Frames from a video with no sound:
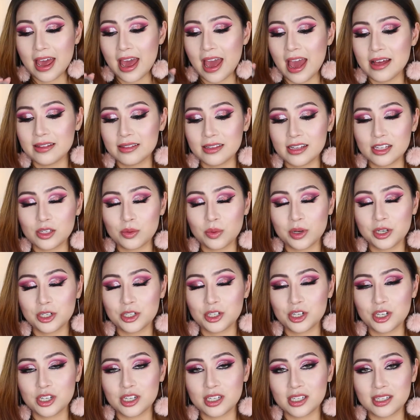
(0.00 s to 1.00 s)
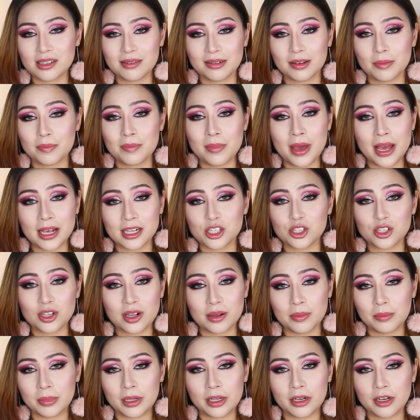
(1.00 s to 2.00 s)
and this one just makes
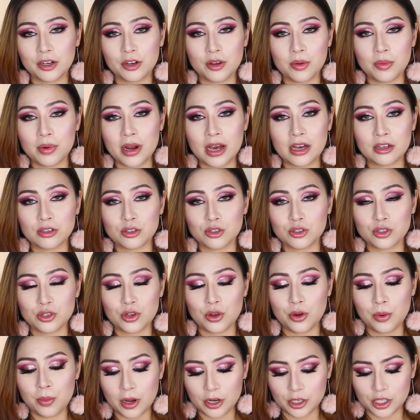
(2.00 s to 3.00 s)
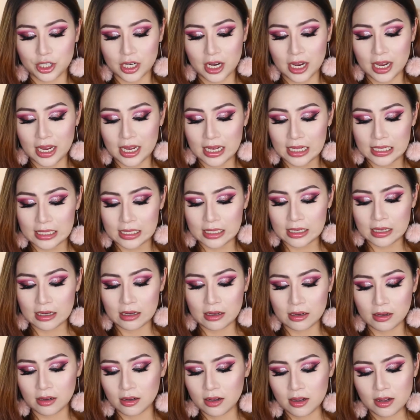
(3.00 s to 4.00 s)
completing your brows so much
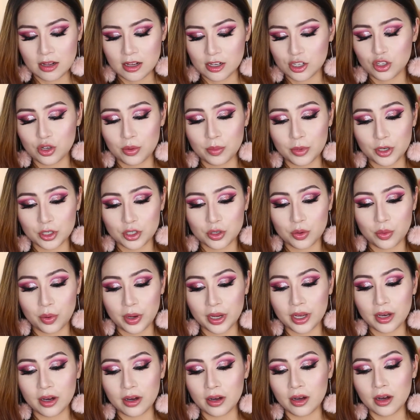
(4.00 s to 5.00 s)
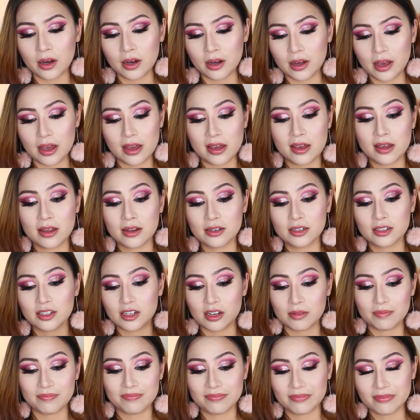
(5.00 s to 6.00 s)
easier, so much quicker, and
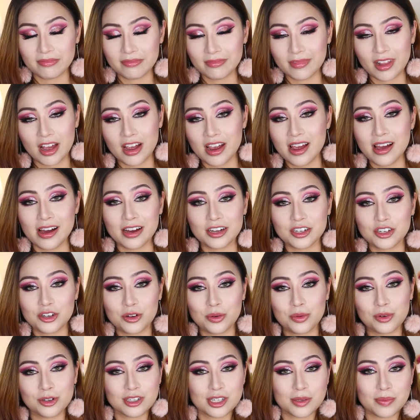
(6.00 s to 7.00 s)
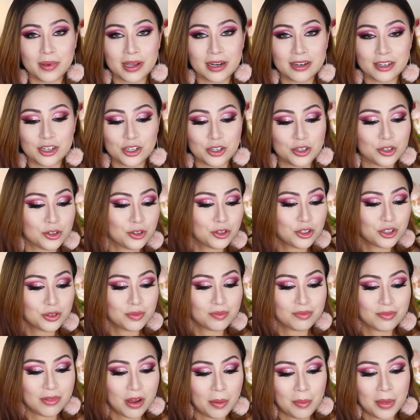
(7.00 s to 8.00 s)
yeah, I don't want to spend a huge
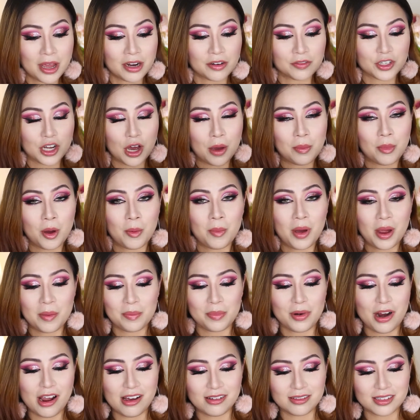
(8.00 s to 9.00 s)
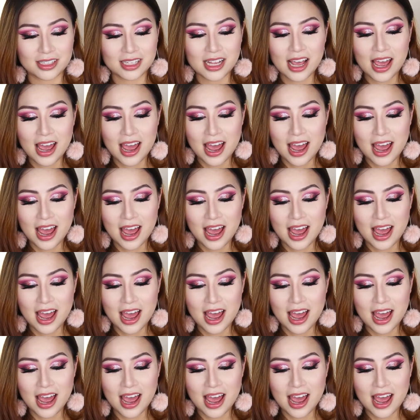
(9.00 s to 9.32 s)
amount of time on my brows.